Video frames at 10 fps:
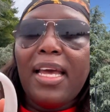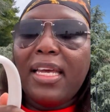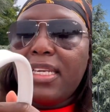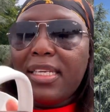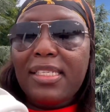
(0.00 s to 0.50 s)

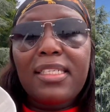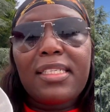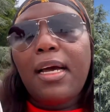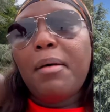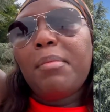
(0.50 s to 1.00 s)
It doesn't
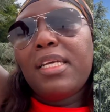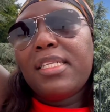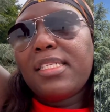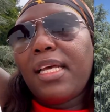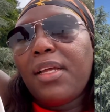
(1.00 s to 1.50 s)
come
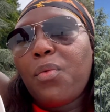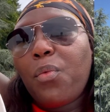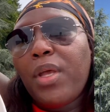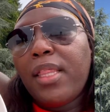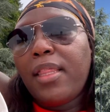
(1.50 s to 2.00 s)
inside
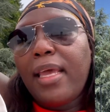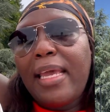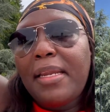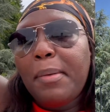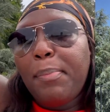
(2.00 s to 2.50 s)
with
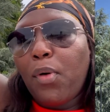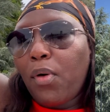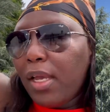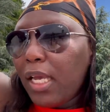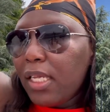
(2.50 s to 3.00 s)
any
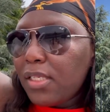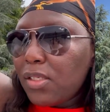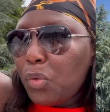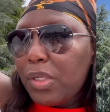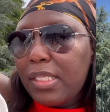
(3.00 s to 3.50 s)
pockets,
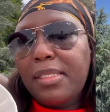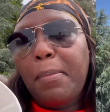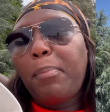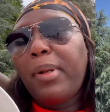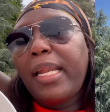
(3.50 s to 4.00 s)
so it's a
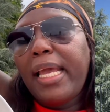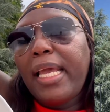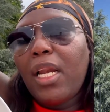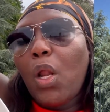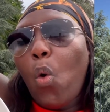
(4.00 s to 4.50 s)

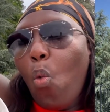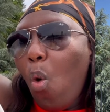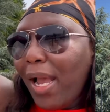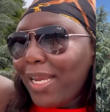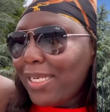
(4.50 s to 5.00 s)
plain
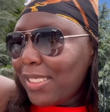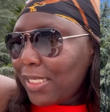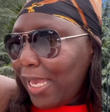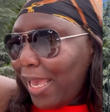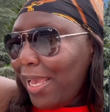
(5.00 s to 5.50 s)
white
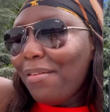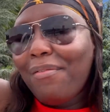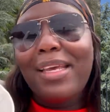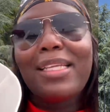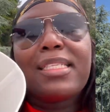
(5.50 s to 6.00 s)

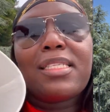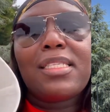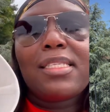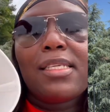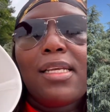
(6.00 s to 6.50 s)

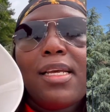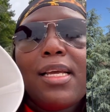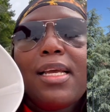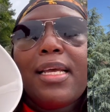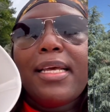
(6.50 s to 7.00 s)
canvas
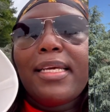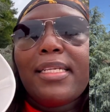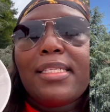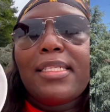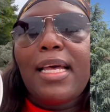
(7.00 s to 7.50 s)

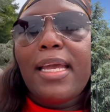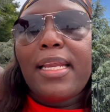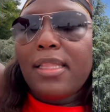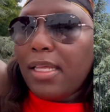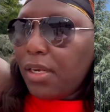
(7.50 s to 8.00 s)
inside,
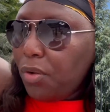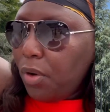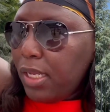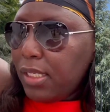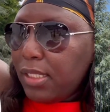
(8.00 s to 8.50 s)
and then you
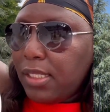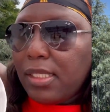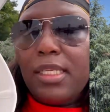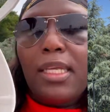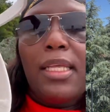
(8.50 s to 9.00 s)
can
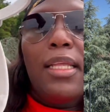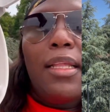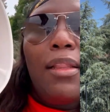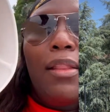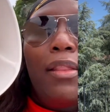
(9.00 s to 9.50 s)
see
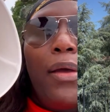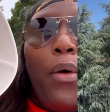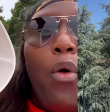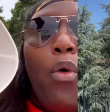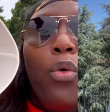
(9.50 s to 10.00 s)
the
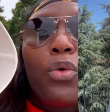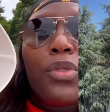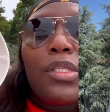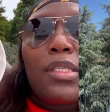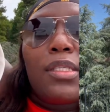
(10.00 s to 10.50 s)

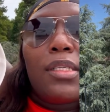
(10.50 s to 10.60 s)
horse,